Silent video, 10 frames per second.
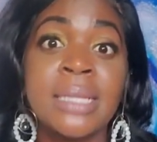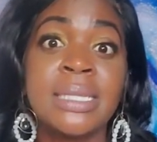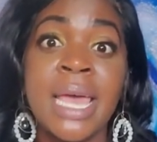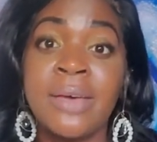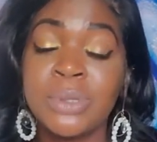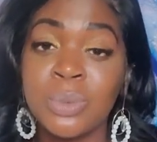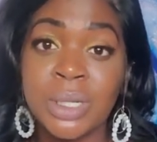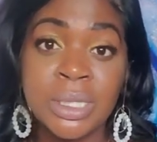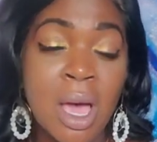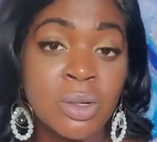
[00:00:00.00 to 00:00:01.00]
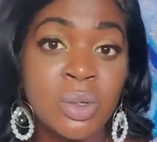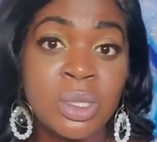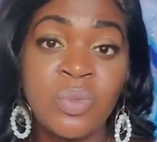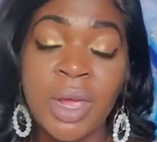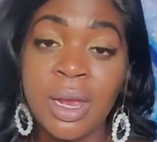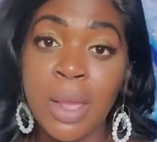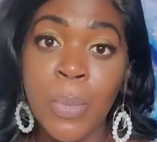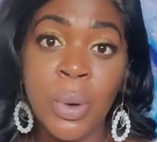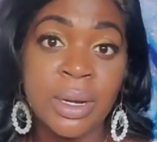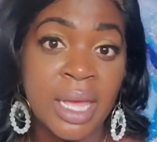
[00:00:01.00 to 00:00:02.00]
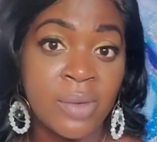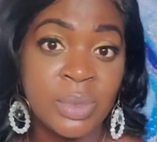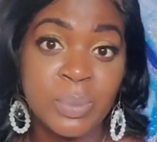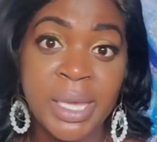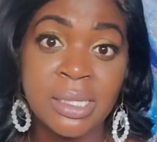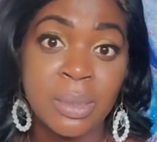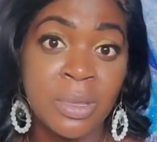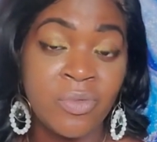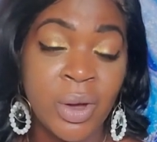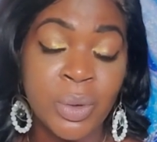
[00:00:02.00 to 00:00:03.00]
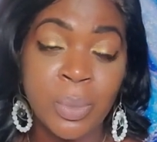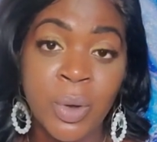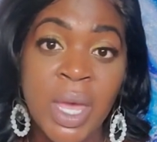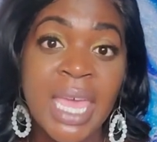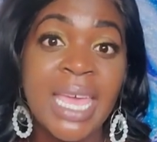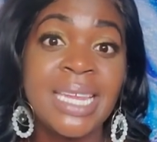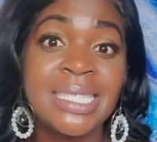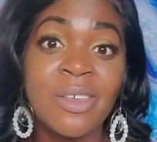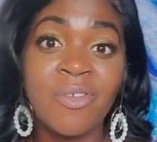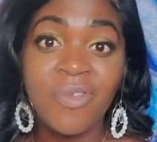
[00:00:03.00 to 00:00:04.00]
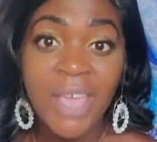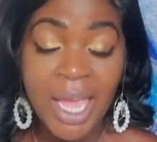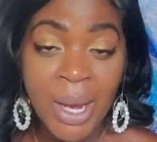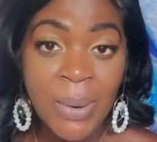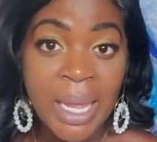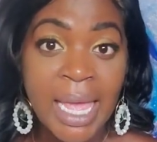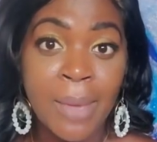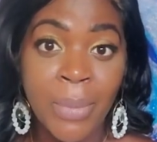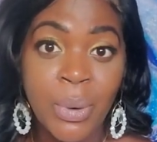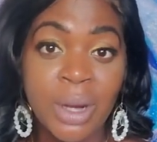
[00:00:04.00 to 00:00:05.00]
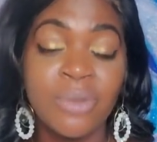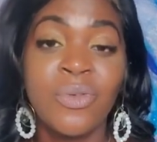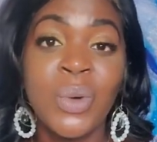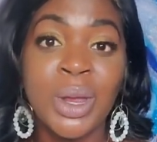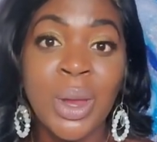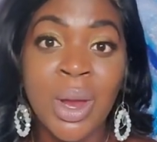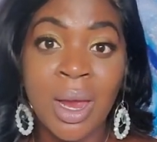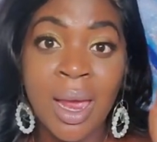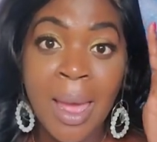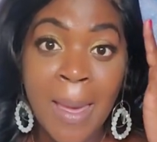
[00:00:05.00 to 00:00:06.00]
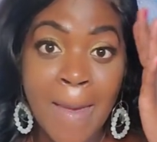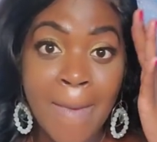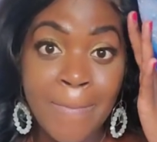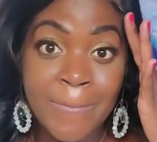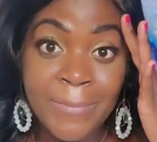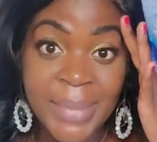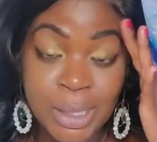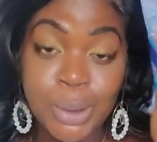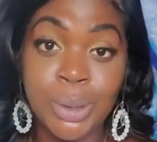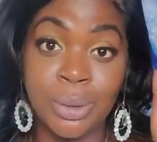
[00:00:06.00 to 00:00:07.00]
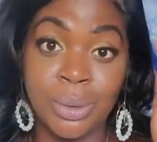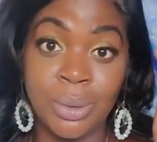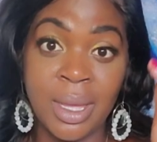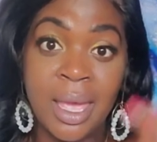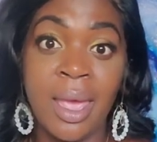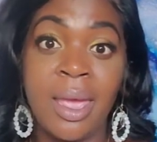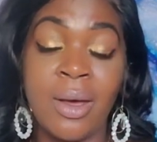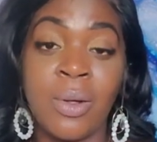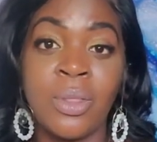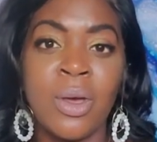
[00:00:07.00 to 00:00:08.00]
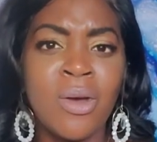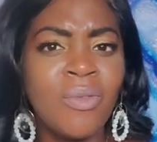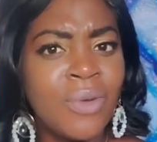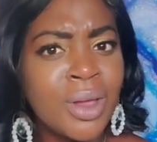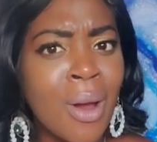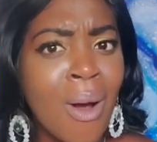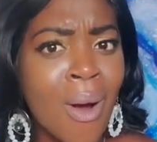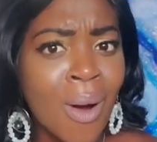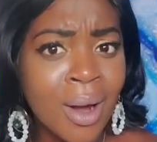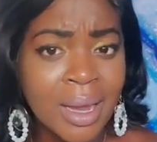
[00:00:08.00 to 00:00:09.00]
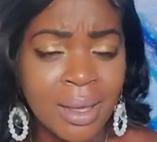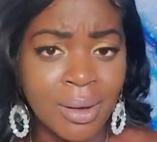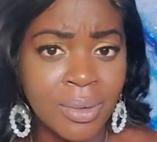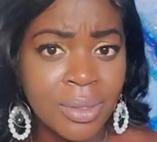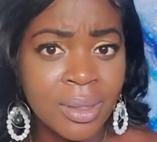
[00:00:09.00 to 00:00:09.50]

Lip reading: To have someone to talk to, it's very important to have a space to be vulnerable. It is very important for your mental health, for your heart health.